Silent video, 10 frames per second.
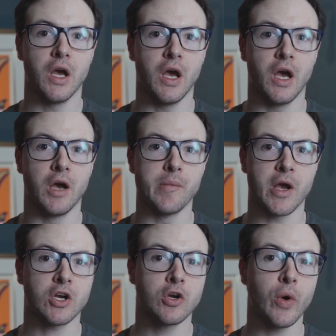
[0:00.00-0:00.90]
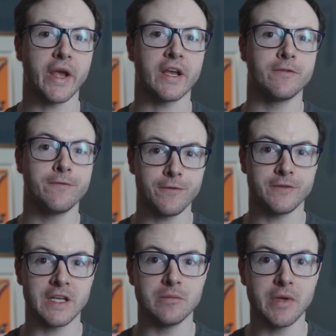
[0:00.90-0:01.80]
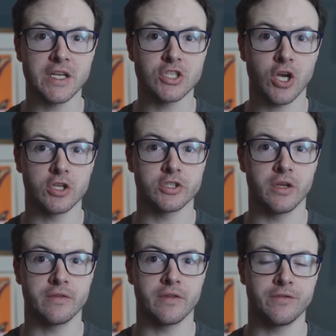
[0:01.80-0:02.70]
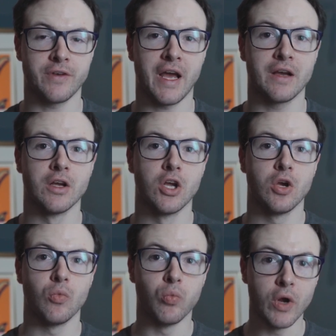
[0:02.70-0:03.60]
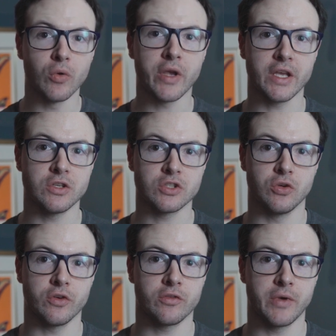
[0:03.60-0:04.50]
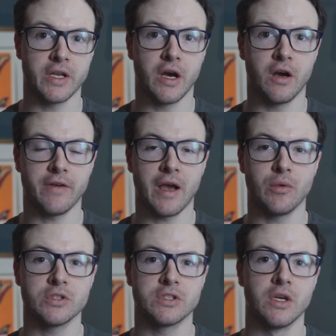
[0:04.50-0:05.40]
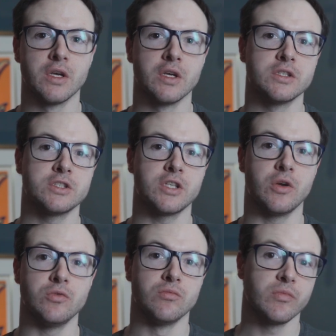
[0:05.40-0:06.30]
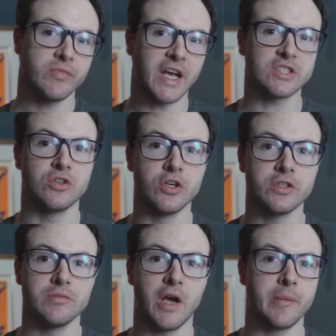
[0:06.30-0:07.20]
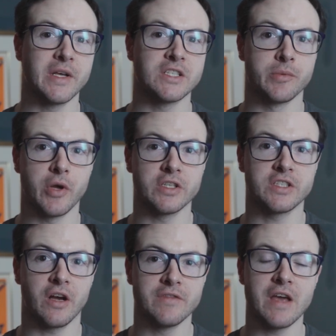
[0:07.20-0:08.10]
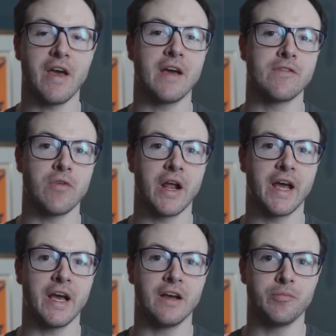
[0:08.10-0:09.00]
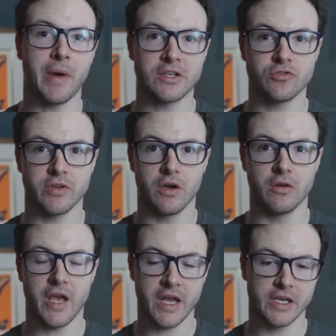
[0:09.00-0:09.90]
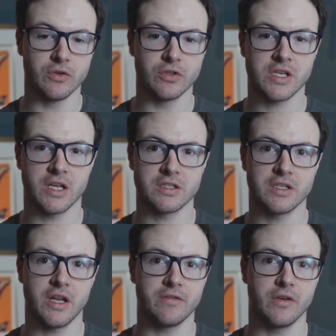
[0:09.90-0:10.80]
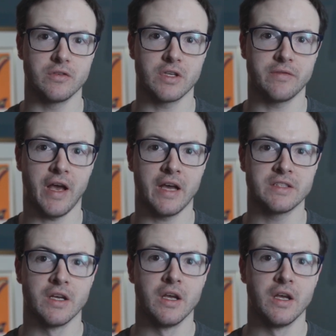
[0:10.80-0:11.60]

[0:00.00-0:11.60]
A quick 15-minute charge though, if they're flat, will get you sort of 3.5 hours. So that's good. I mean, to be honest, I've never ever ran out of battery on any noise cancelling headphones I've had.